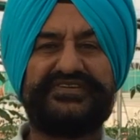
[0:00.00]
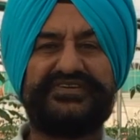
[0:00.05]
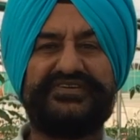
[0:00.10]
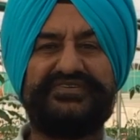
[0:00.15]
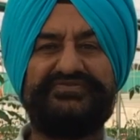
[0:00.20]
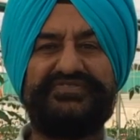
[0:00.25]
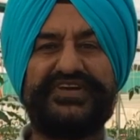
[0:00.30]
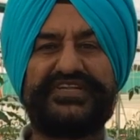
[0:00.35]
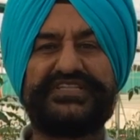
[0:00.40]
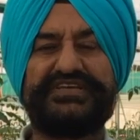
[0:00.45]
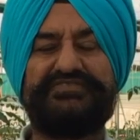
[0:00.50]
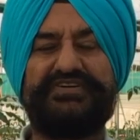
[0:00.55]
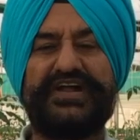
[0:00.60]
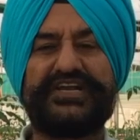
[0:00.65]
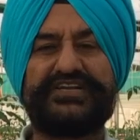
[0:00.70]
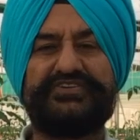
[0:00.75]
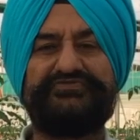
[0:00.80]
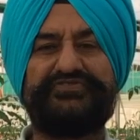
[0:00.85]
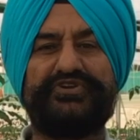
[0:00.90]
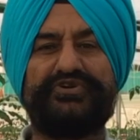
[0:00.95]
where the
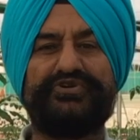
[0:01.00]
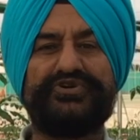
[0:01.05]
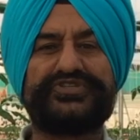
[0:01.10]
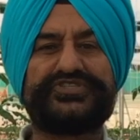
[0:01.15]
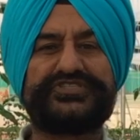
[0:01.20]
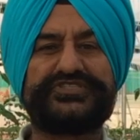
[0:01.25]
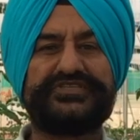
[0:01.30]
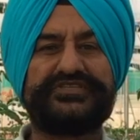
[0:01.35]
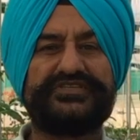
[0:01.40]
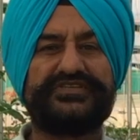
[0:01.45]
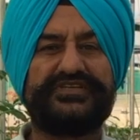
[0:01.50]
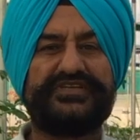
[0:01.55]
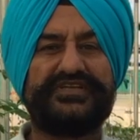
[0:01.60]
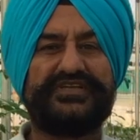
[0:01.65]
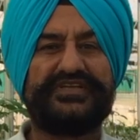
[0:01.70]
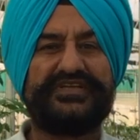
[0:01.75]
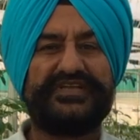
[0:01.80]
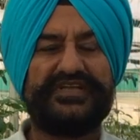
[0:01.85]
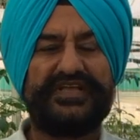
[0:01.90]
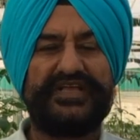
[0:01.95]
water flows
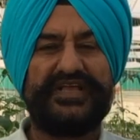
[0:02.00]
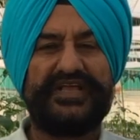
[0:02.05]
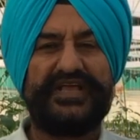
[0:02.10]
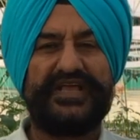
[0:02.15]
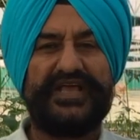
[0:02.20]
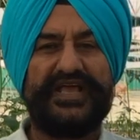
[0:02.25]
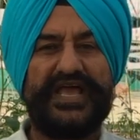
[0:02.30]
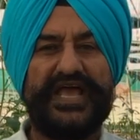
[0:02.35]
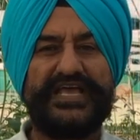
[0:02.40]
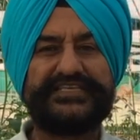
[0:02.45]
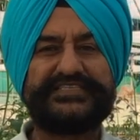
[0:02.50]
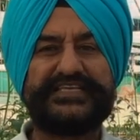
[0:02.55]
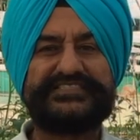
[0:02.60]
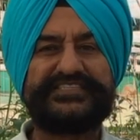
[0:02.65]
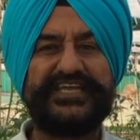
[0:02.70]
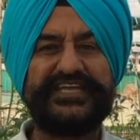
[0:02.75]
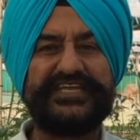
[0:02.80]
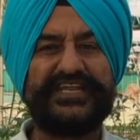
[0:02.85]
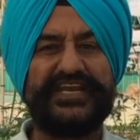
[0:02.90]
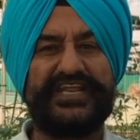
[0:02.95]
as a
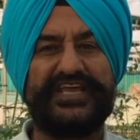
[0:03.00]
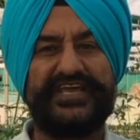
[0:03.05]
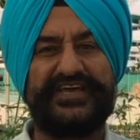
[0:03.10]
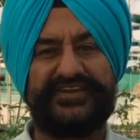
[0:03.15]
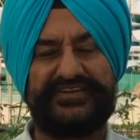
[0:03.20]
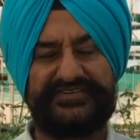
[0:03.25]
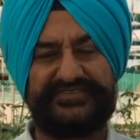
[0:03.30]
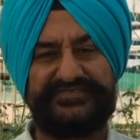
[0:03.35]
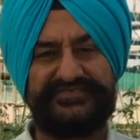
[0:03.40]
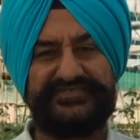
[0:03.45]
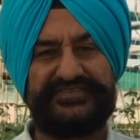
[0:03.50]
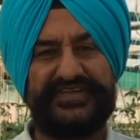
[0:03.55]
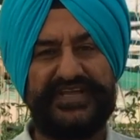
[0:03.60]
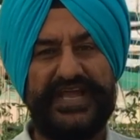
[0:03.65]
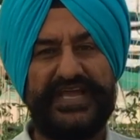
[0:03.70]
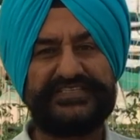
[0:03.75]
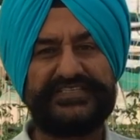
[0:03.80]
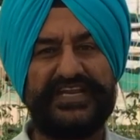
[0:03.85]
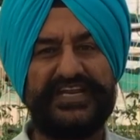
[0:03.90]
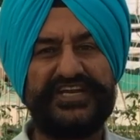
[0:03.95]
thick layer,
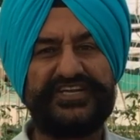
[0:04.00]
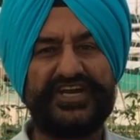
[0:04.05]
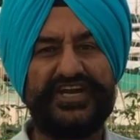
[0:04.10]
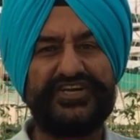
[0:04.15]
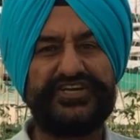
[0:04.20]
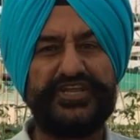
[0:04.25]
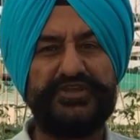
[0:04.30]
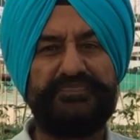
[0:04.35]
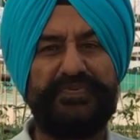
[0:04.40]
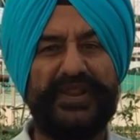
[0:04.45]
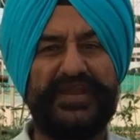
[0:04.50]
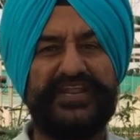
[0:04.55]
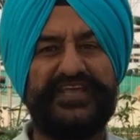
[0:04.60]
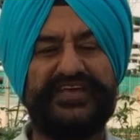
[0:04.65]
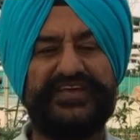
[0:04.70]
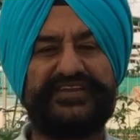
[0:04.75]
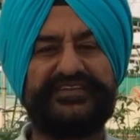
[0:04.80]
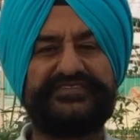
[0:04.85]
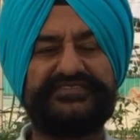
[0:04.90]
as a little deeper layer,